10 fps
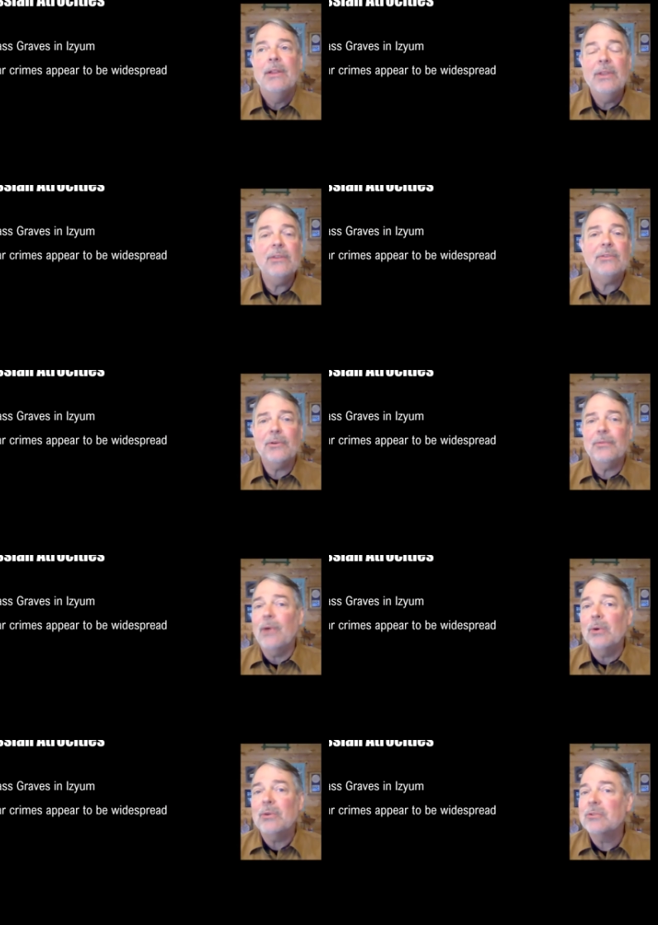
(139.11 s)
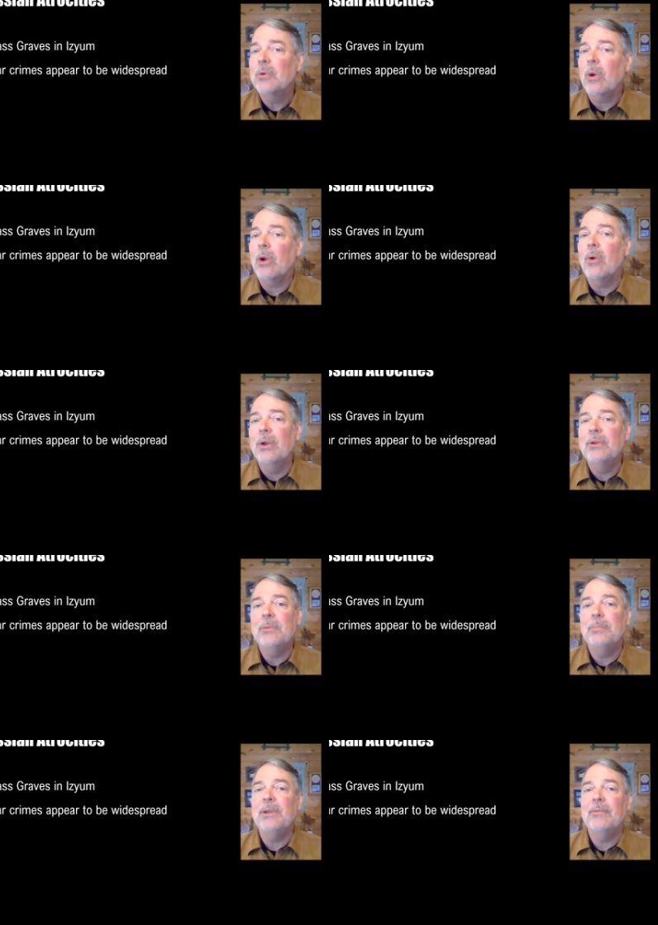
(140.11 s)
these are folks who are going
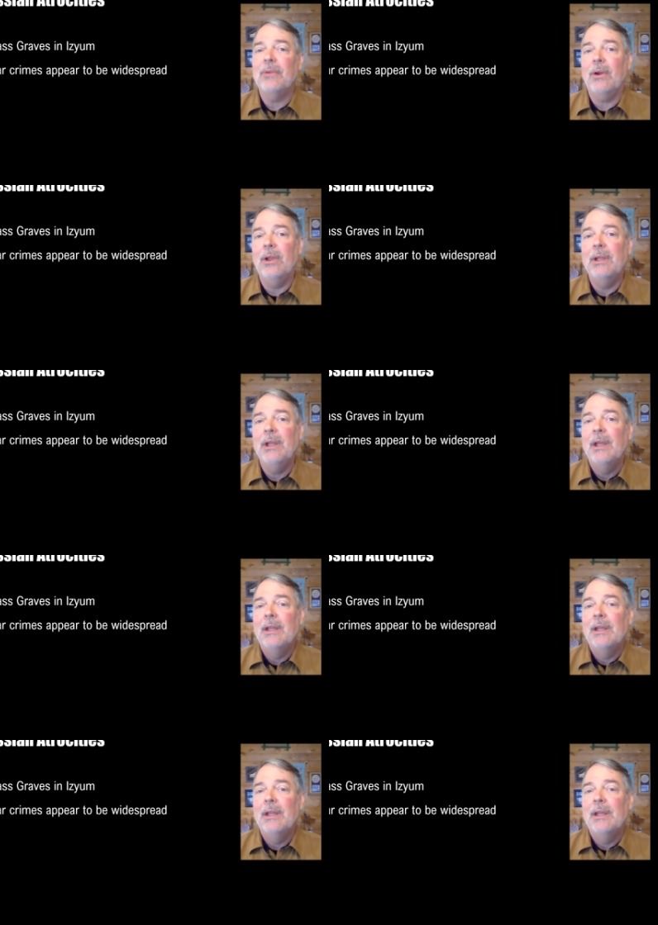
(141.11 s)
to be very,